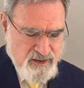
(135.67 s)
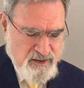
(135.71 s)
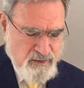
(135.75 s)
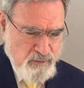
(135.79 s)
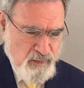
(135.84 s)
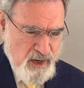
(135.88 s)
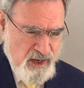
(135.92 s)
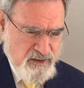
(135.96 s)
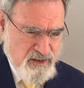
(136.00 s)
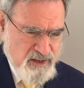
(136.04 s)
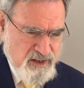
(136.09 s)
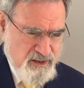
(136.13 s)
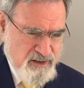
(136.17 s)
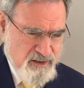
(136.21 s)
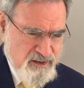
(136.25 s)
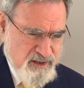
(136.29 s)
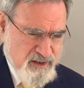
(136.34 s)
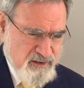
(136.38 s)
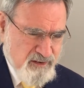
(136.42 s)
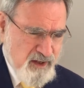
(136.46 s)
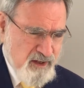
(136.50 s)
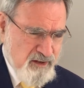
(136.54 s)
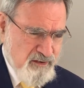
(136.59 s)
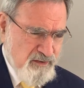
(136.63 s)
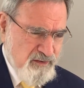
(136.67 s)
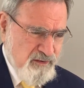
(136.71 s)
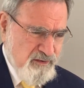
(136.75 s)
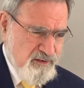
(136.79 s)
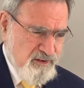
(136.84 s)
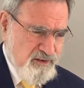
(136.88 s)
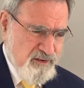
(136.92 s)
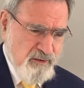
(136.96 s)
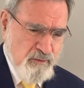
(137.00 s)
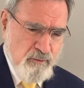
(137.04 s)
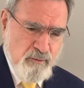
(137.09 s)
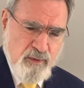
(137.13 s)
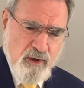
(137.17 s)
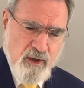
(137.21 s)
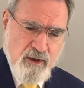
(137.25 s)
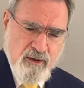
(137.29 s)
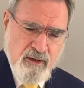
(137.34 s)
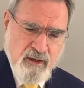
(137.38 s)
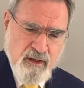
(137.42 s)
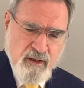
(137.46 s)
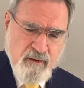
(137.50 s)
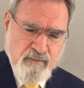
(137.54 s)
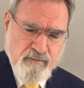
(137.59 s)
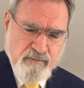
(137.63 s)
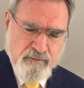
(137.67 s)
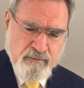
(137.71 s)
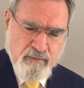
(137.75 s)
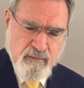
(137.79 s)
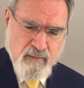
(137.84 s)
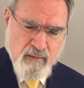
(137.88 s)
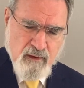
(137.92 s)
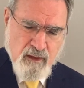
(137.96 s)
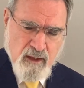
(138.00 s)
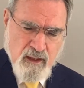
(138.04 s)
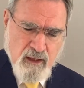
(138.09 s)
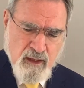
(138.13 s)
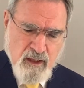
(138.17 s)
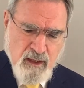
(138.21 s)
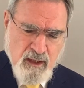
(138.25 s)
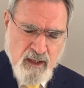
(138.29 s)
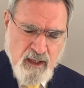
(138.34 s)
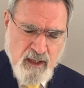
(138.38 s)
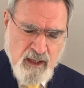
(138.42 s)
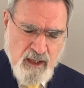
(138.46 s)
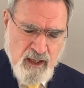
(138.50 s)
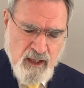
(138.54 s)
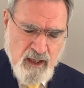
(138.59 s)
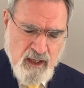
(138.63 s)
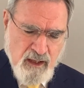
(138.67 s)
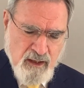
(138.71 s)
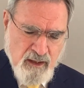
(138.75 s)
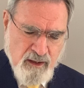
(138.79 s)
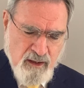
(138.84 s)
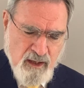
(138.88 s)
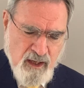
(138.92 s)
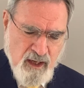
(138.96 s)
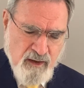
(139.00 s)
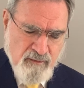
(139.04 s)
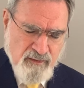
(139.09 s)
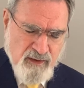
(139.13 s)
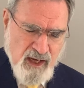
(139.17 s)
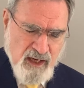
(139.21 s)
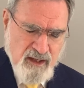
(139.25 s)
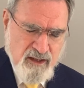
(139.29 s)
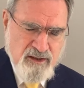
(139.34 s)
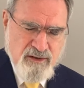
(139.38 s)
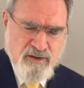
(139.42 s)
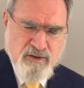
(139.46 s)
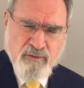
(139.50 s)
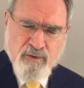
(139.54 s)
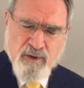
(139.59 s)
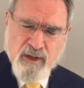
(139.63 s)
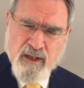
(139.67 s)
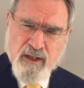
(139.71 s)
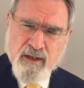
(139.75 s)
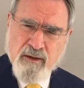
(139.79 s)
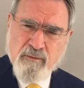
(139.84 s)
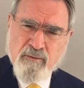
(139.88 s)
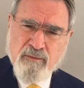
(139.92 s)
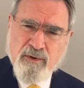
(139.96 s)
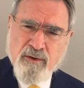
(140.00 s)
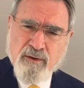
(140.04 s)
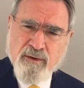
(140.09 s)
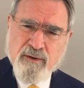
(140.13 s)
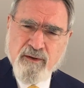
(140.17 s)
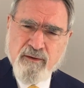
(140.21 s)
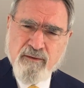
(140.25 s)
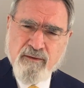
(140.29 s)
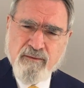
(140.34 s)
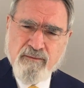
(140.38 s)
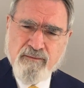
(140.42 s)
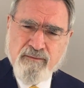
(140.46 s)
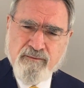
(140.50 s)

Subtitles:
medicine strengthens the body. And that is really important.